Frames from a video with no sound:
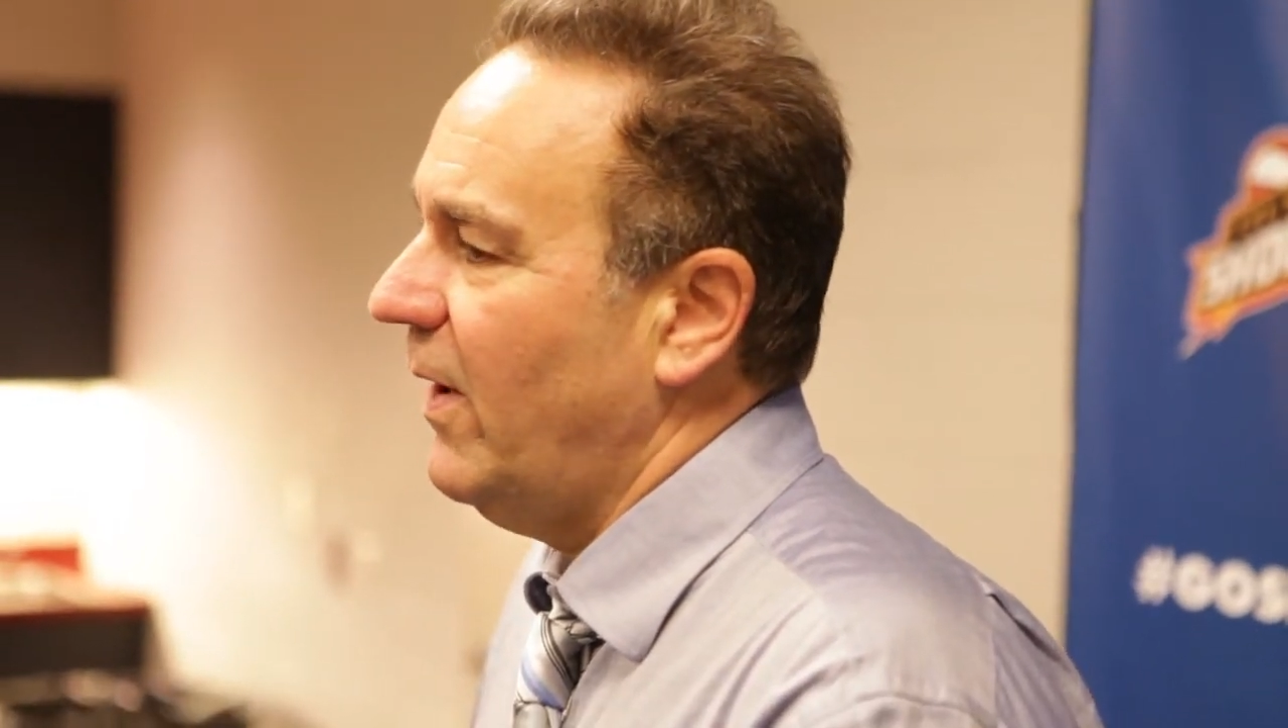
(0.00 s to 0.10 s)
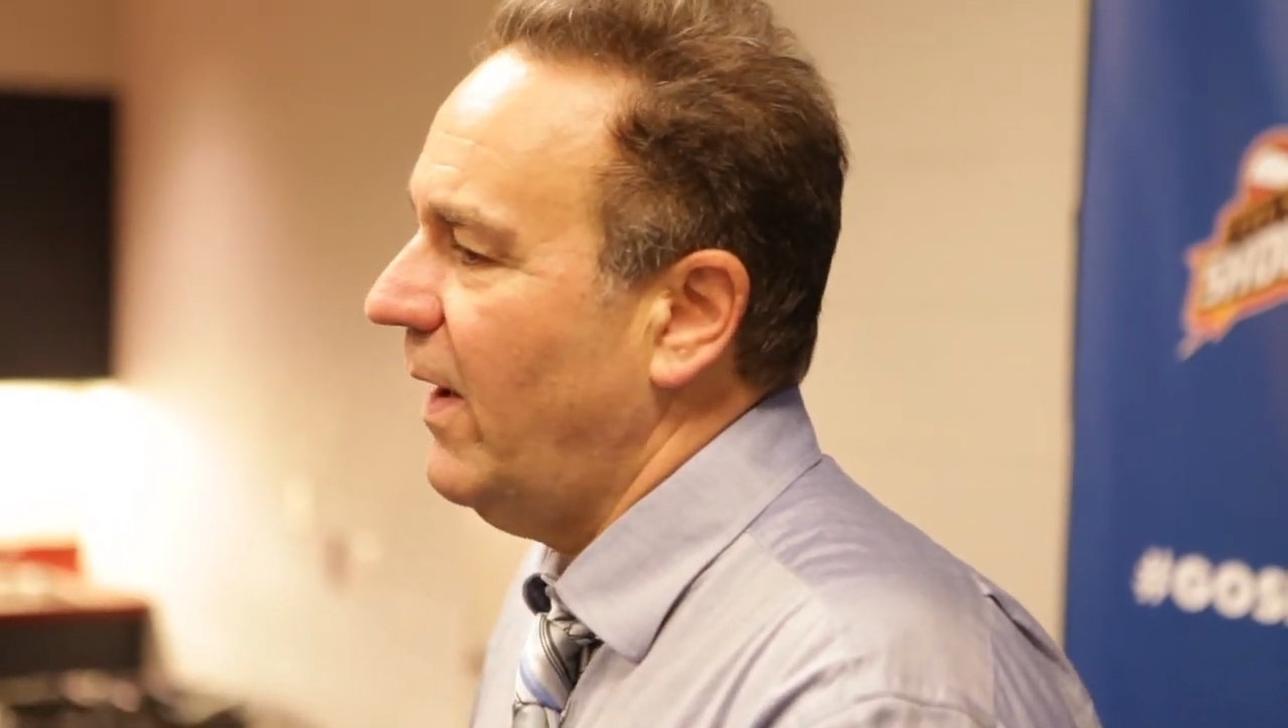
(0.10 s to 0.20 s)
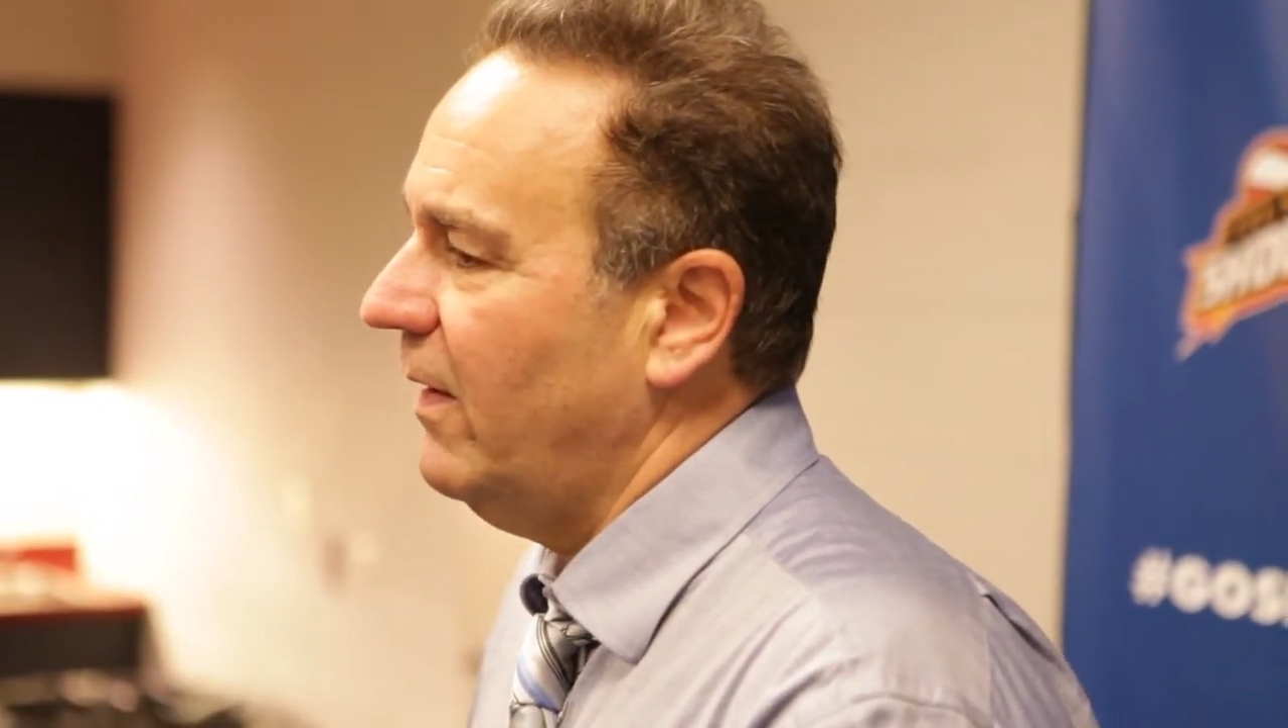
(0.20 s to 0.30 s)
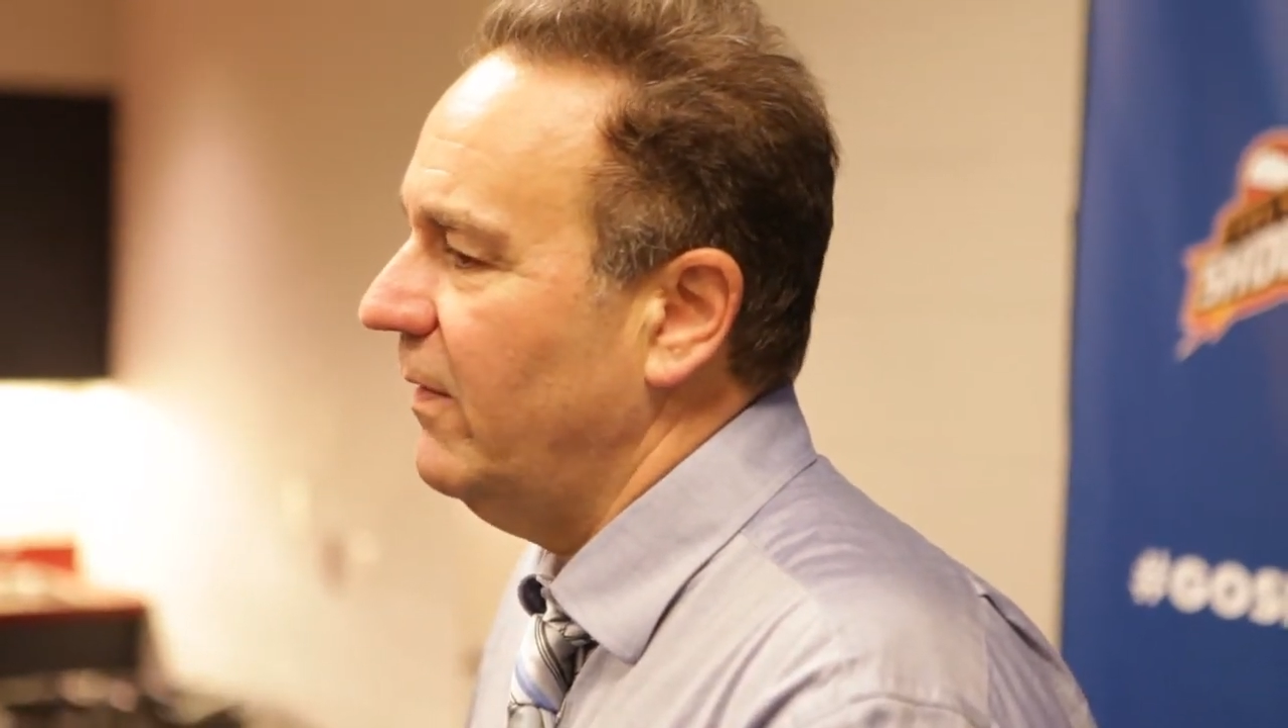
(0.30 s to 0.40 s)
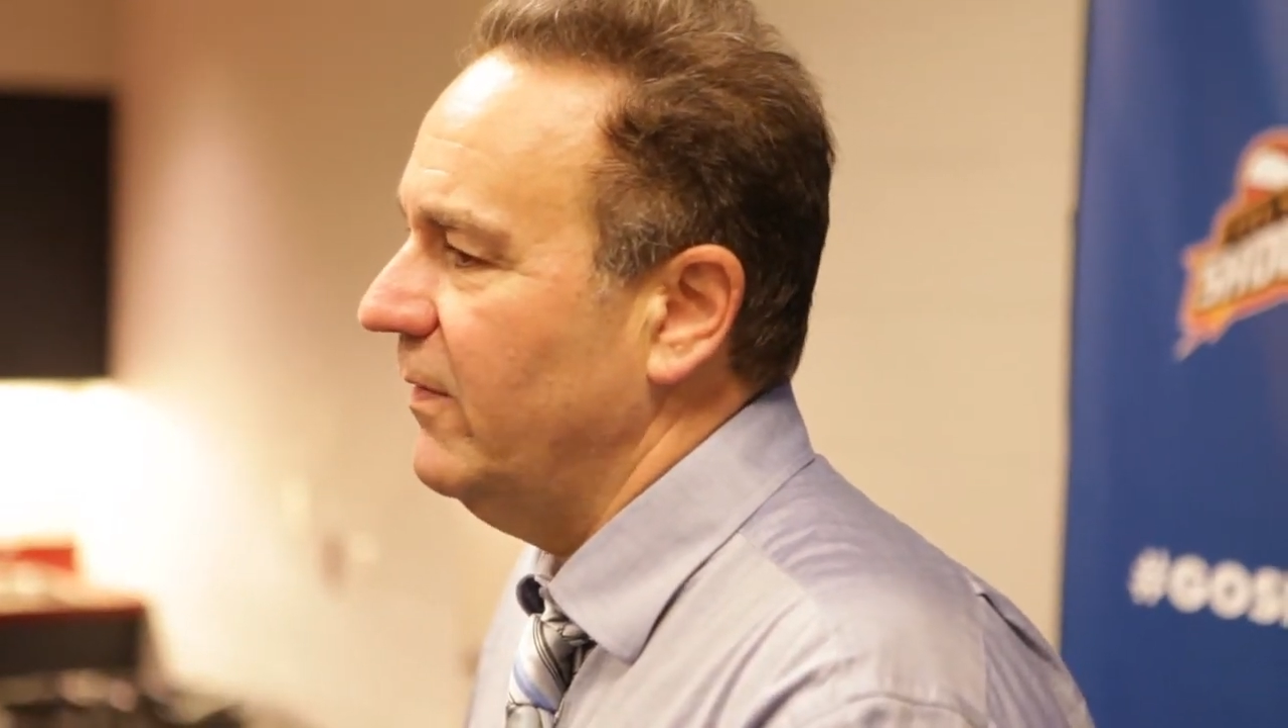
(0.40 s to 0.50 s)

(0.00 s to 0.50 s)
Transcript: battled